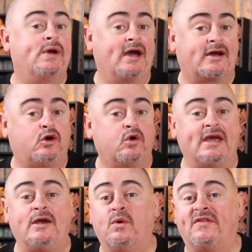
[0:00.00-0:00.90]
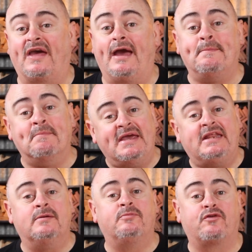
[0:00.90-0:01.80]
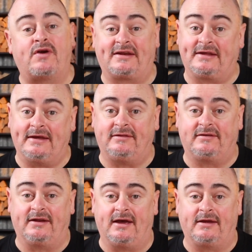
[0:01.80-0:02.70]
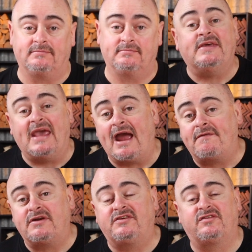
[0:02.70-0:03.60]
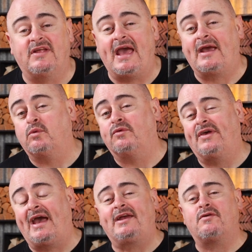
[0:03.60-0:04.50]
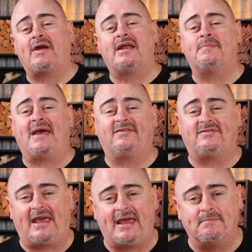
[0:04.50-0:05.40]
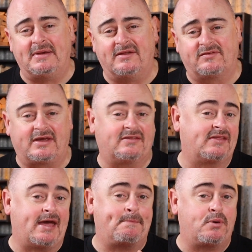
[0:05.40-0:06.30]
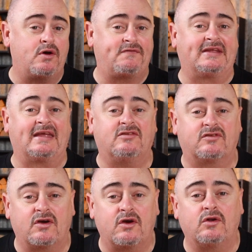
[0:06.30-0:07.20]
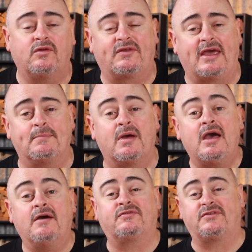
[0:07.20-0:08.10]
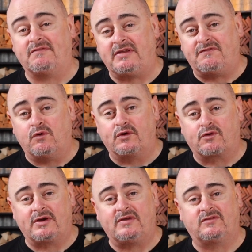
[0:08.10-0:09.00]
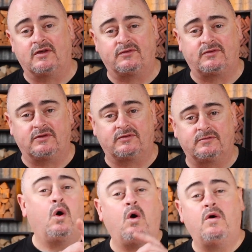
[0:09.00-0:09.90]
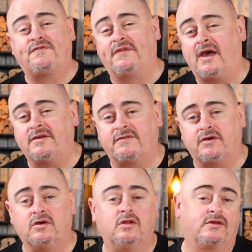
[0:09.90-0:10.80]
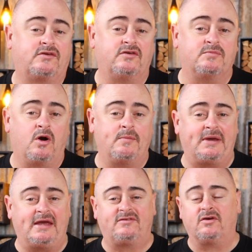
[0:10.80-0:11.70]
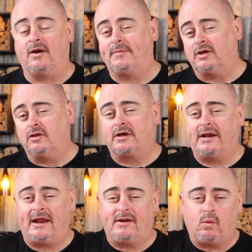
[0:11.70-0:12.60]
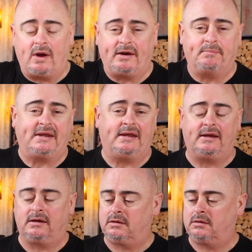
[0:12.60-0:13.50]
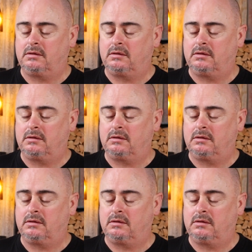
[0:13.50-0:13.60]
We are cooking with a medium direct heat today. The average snag will take around about 10 minutes to get to that perfect internal temp of 74 degrees Celsius. Or for those of you who like to use my beer timer, you're looking at a one beer